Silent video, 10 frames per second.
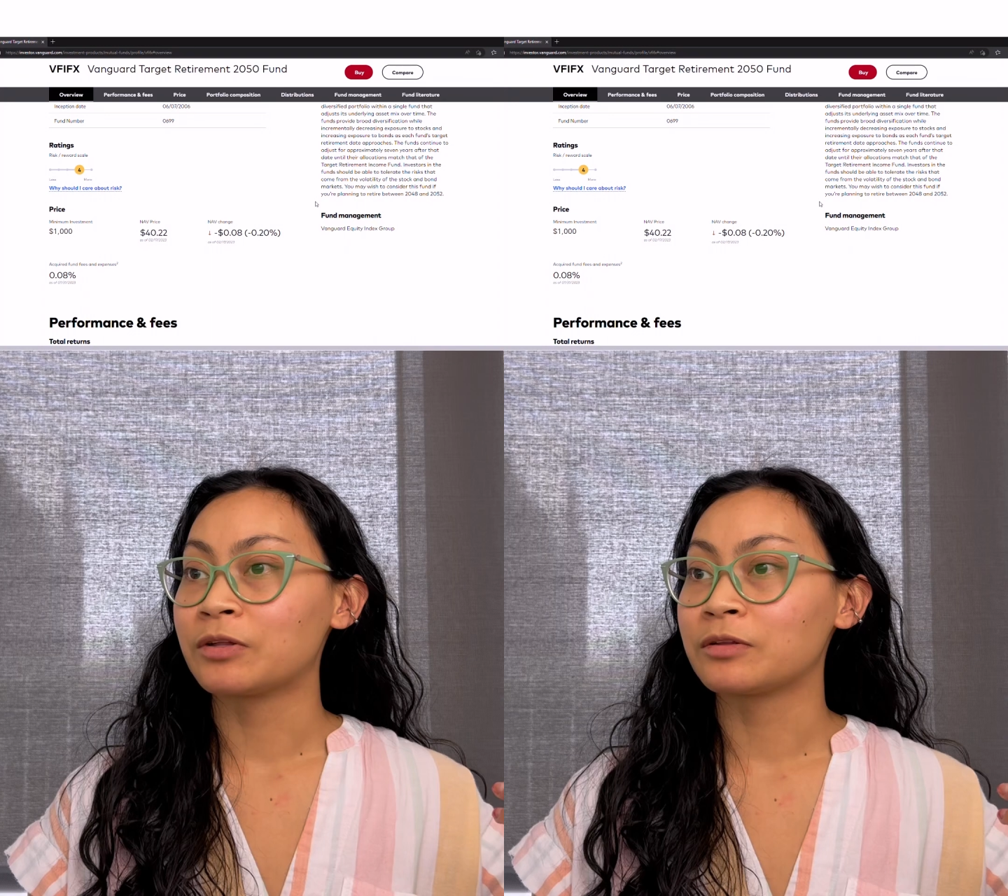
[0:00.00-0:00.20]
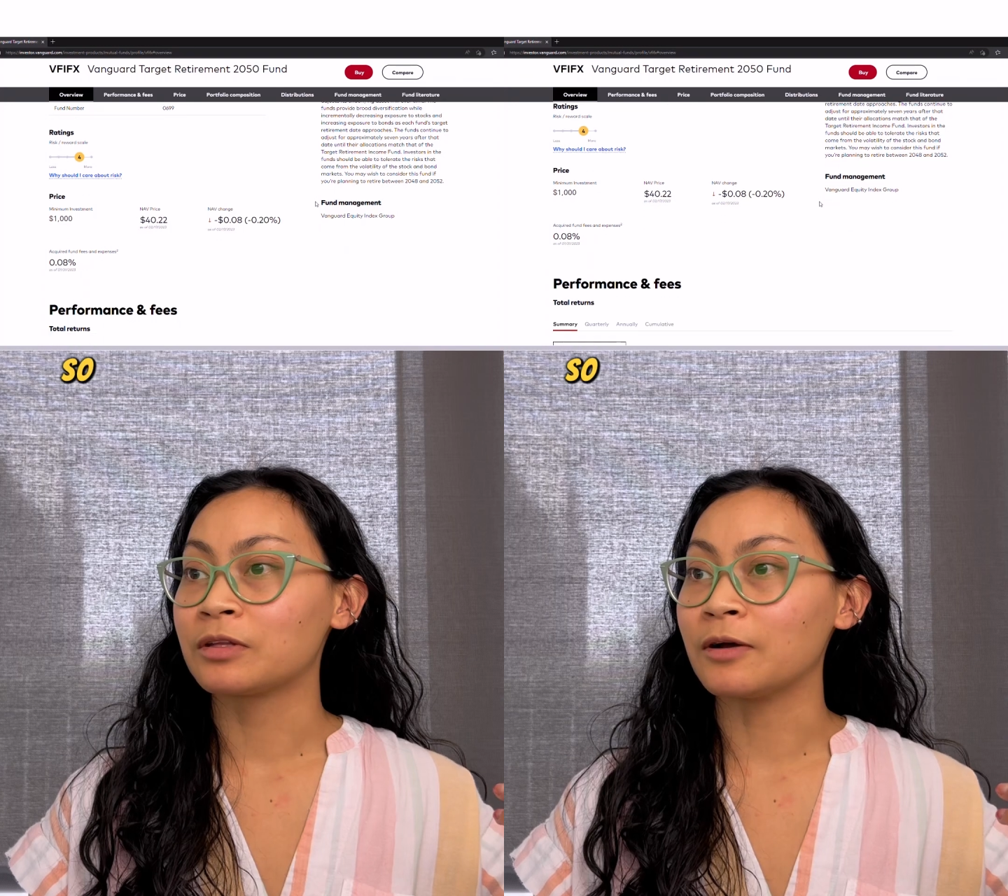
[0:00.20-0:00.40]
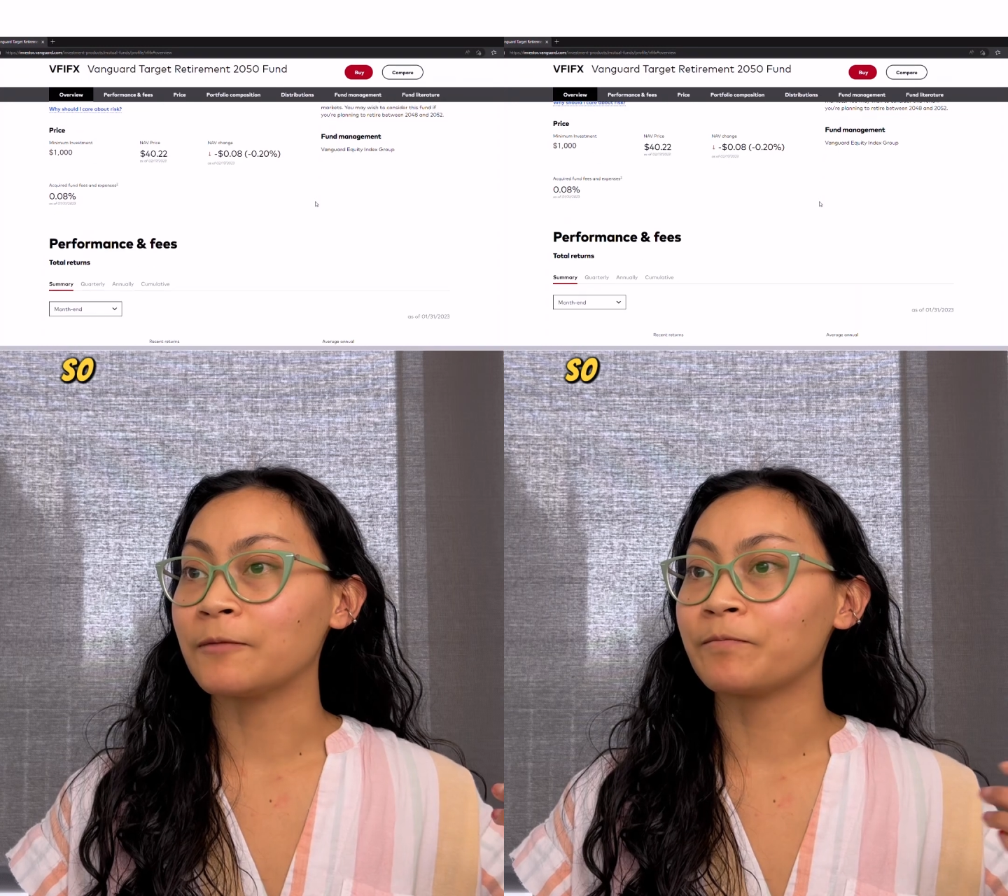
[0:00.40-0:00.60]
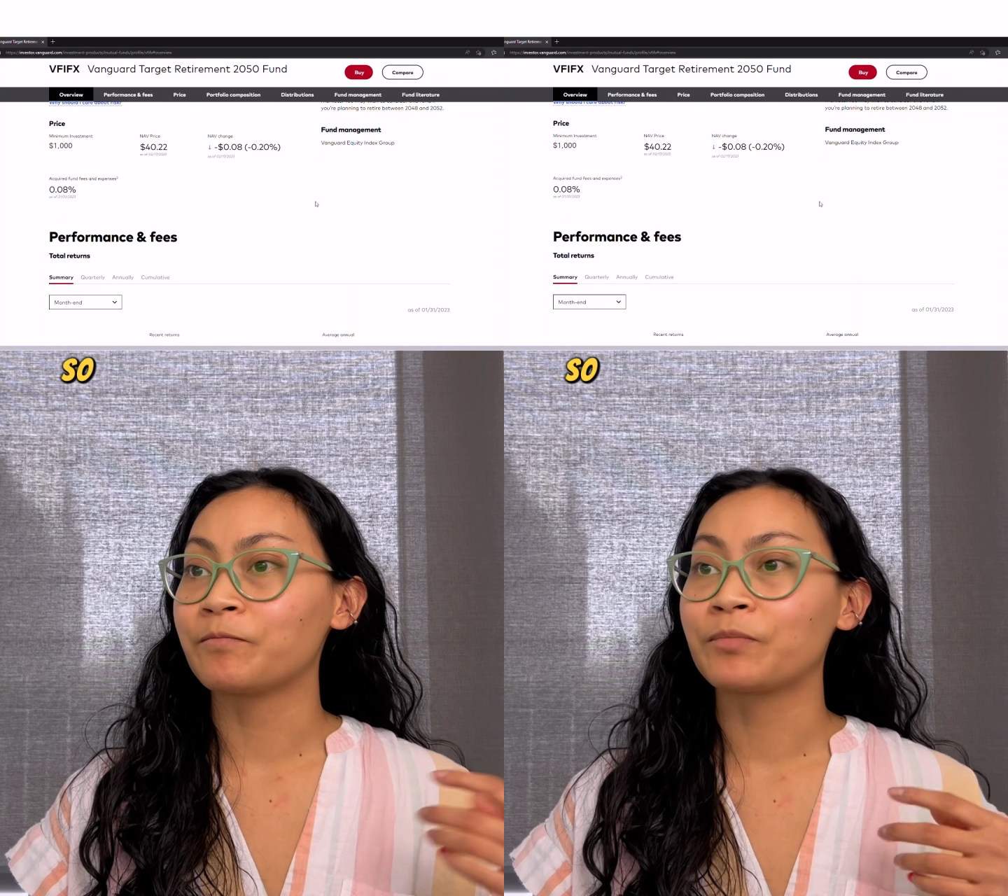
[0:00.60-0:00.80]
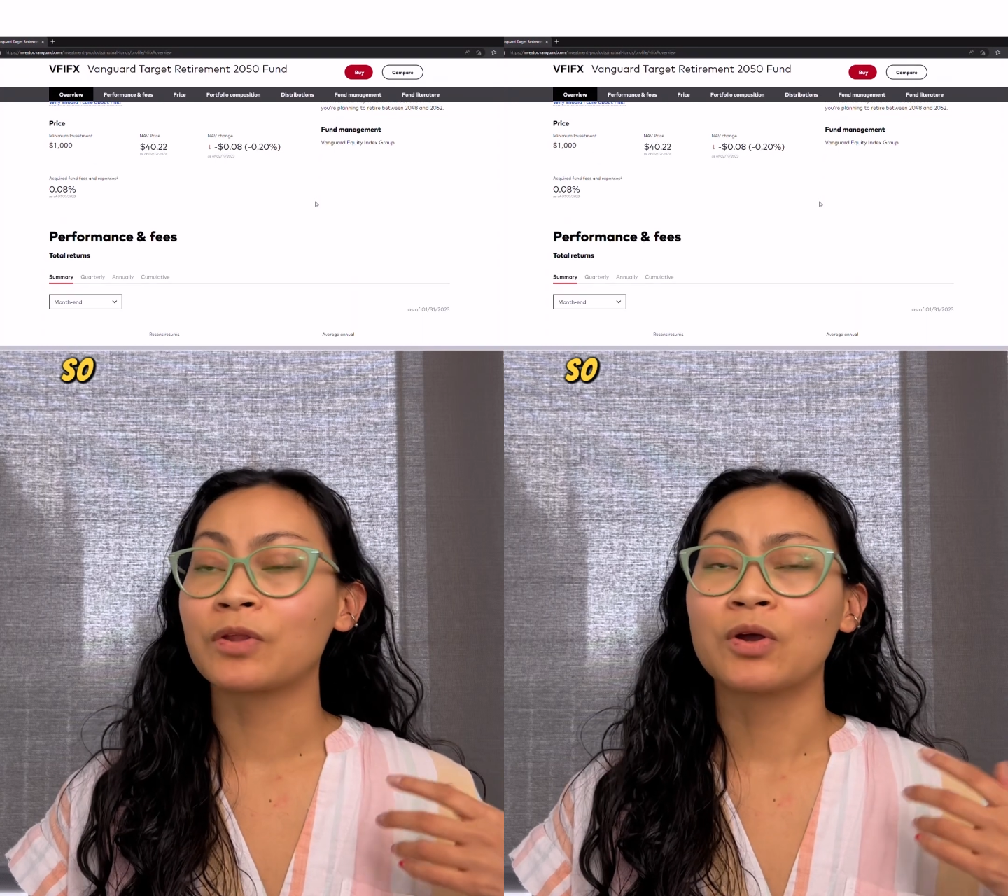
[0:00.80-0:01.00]
So
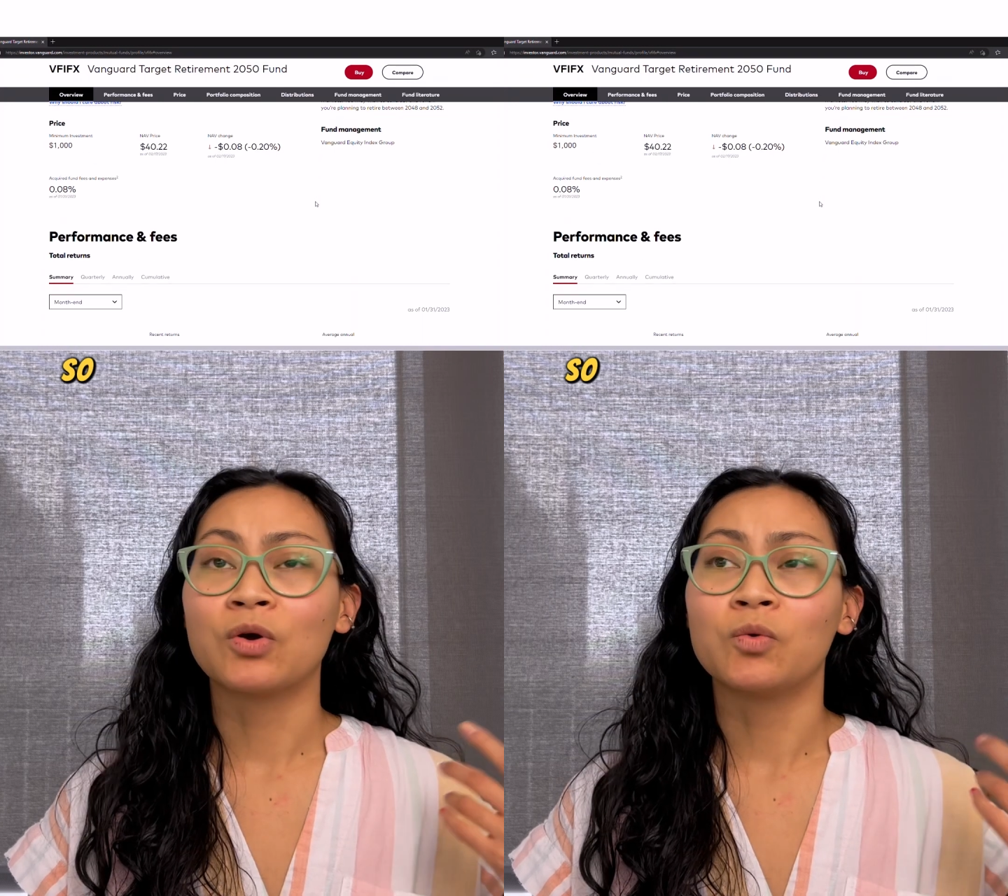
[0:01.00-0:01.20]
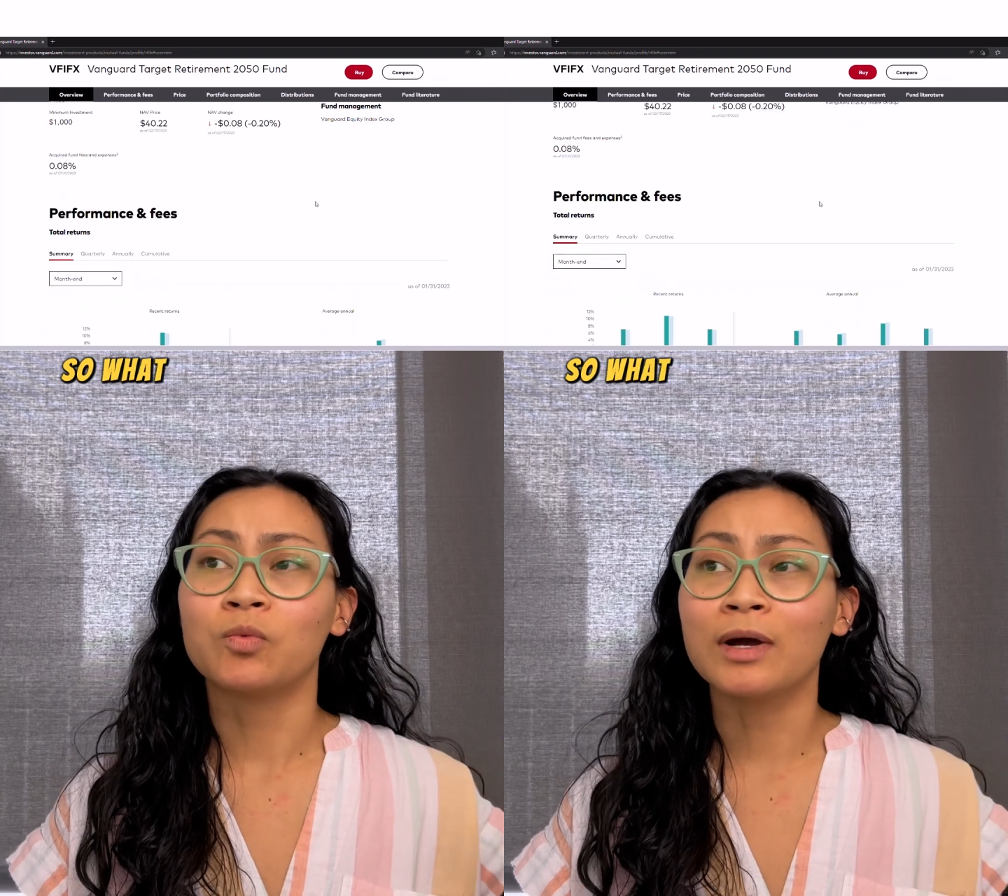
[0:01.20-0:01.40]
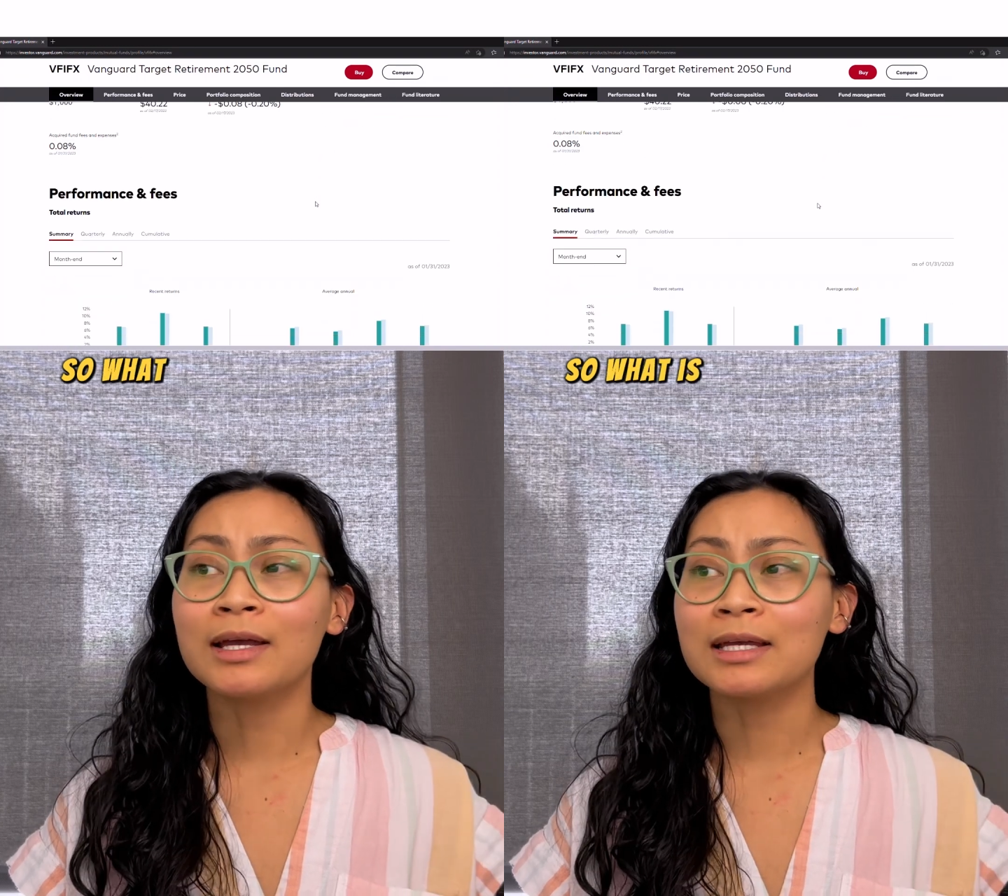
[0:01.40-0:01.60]
what